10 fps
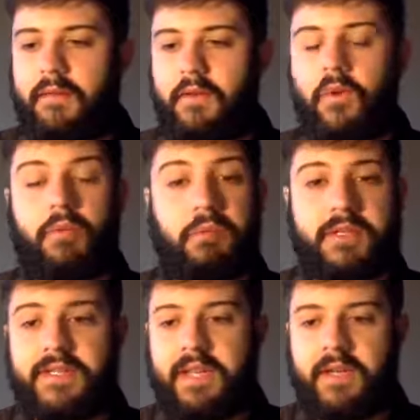corporate
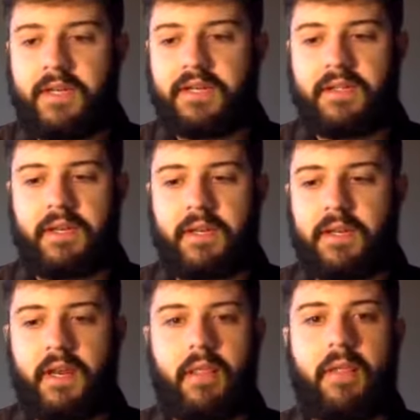settings,
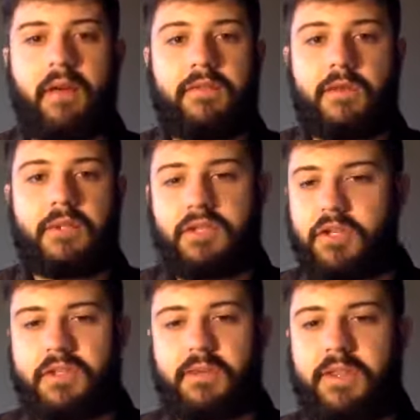and I love doing
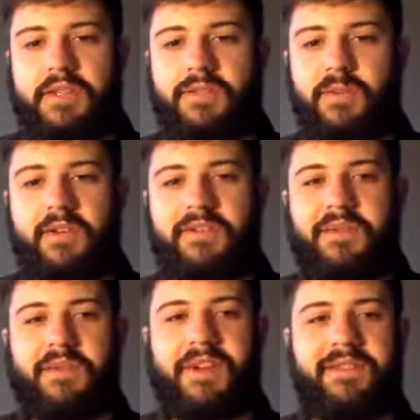church with each one of
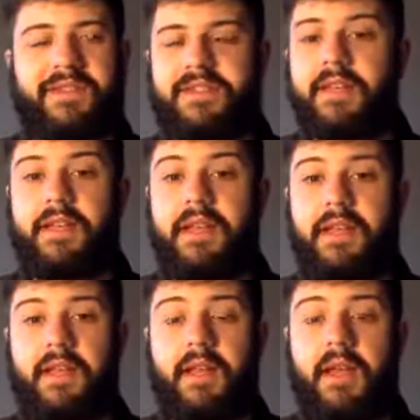you every Sunday,
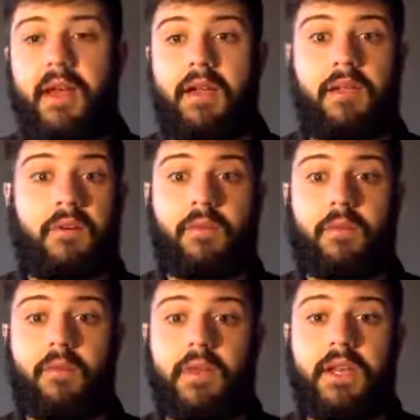and I love
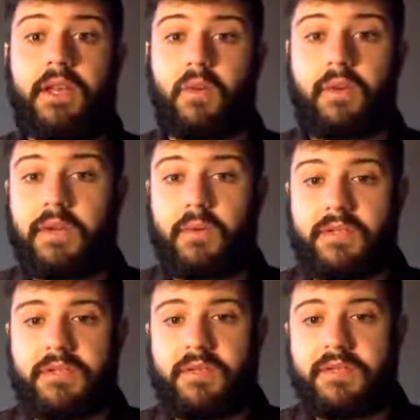leading and working with
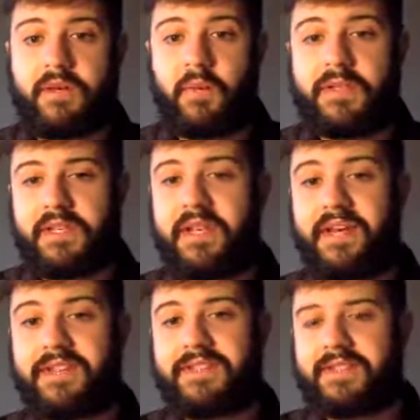students on Wednesday
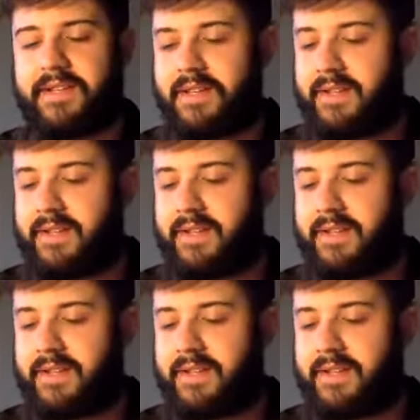nights.